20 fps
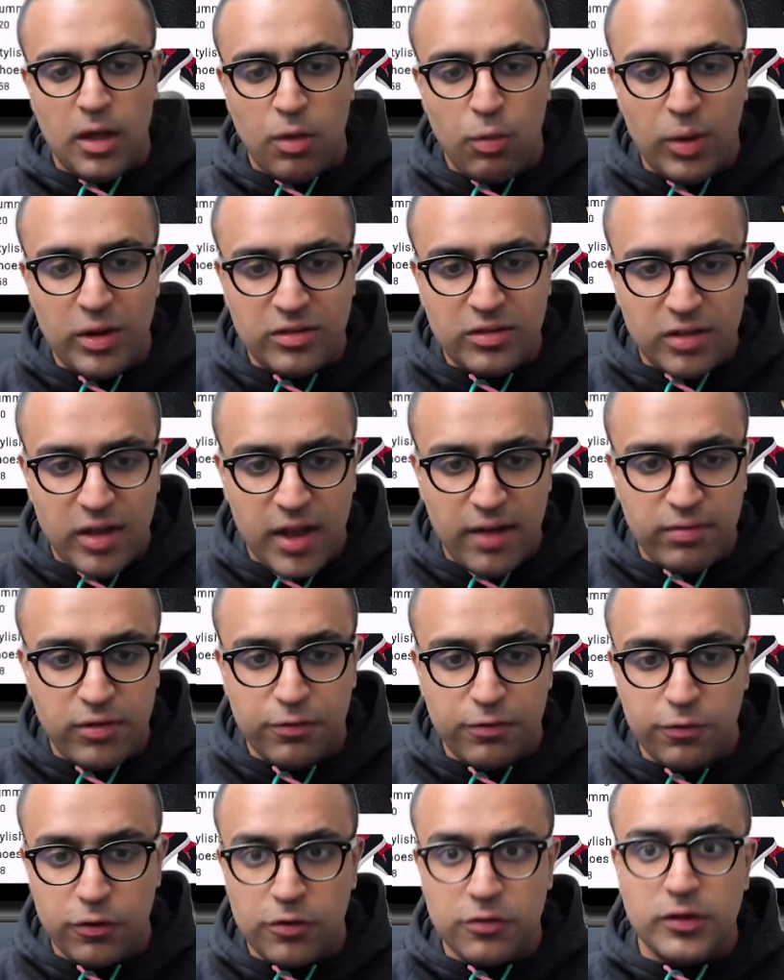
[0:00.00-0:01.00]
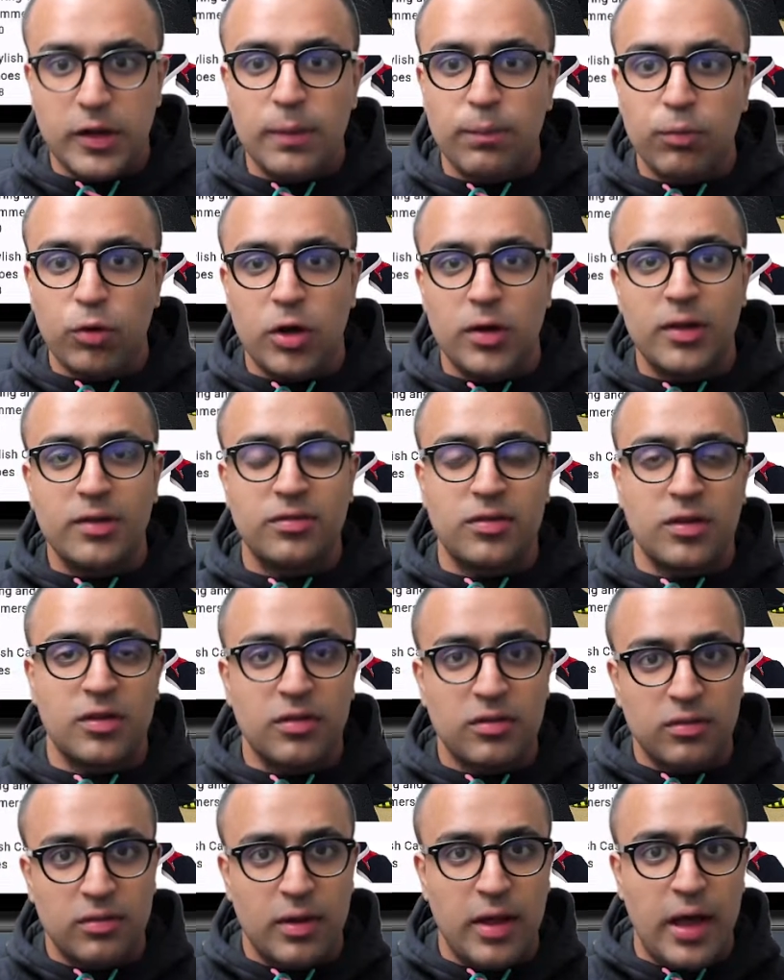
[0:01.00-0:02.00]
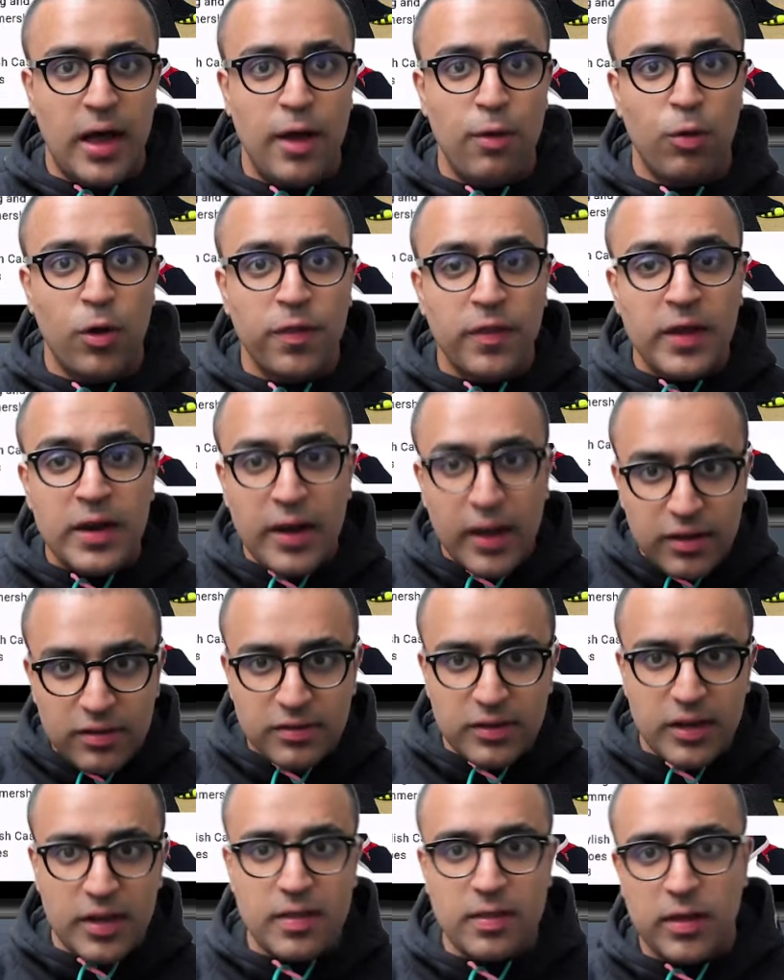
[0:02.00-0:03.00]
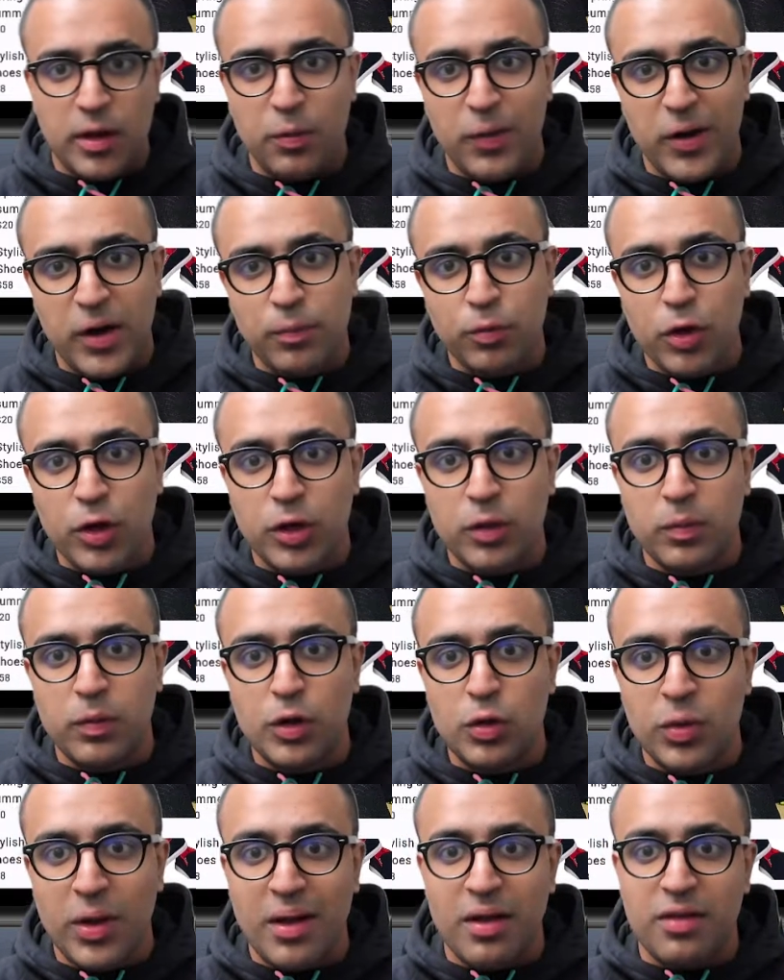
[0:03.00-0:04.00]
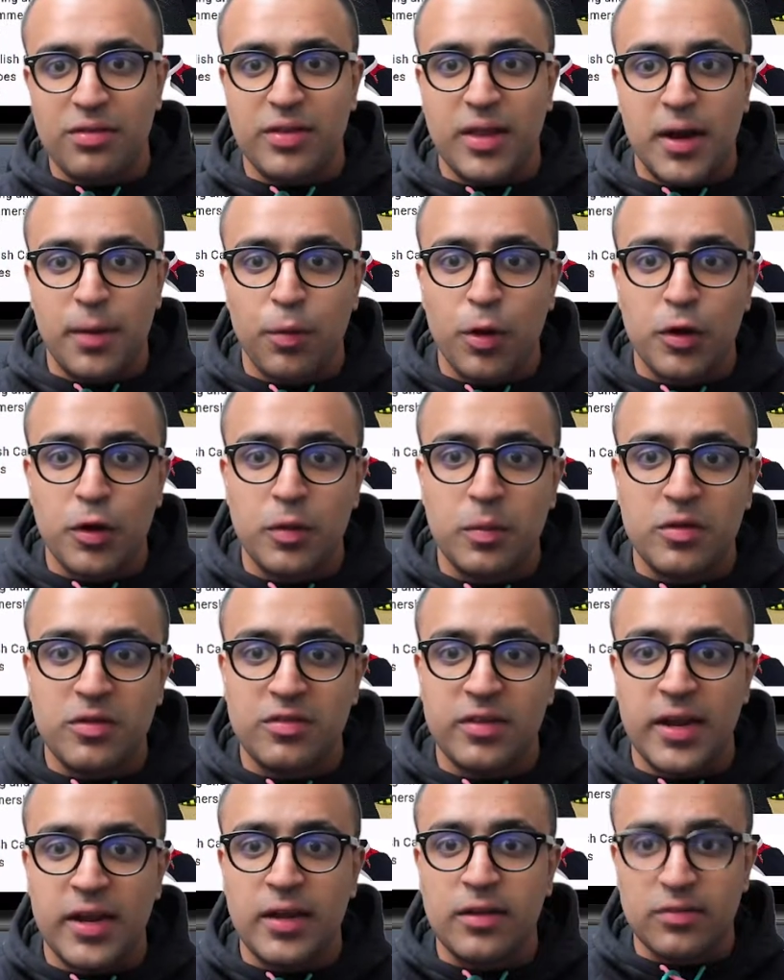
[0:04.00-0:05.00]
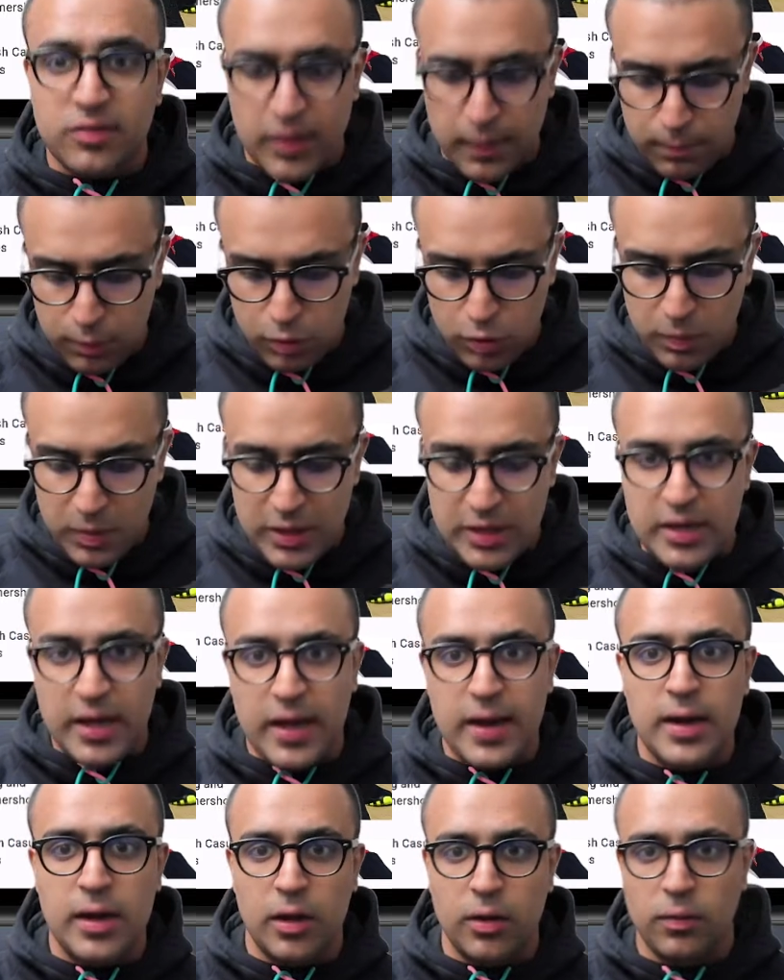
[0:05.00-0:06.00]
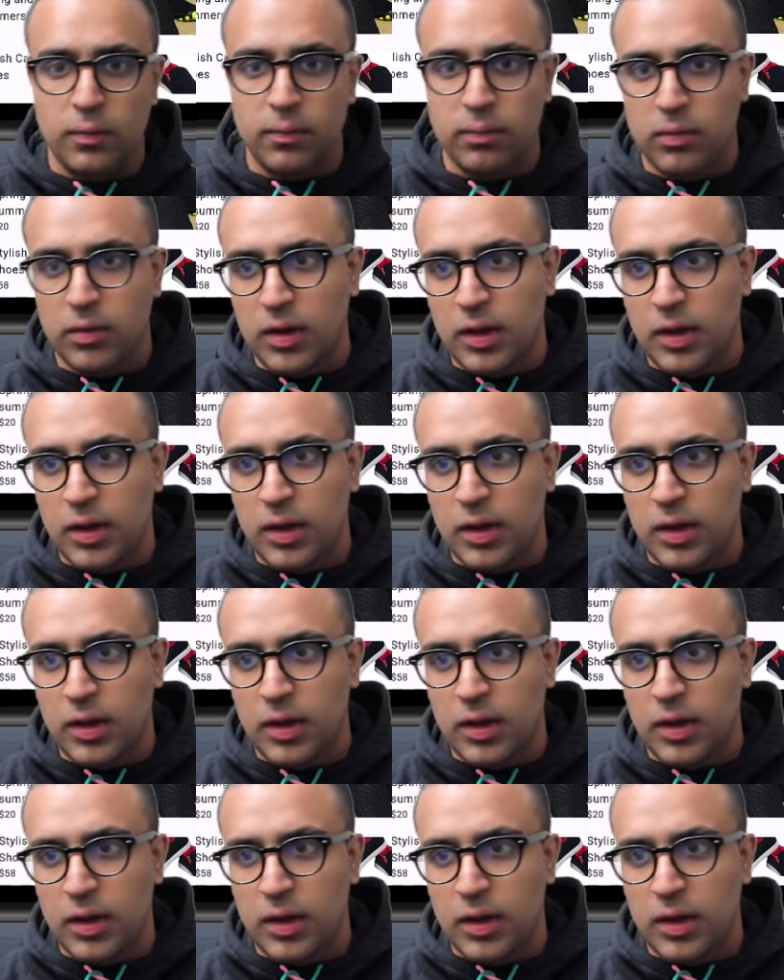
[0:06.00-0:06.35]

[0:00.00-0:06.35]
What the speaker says: Once I have the first 10 products, I want the next 10, then what I'm going to be doing is that I'm going to be setting skip to be 10 now.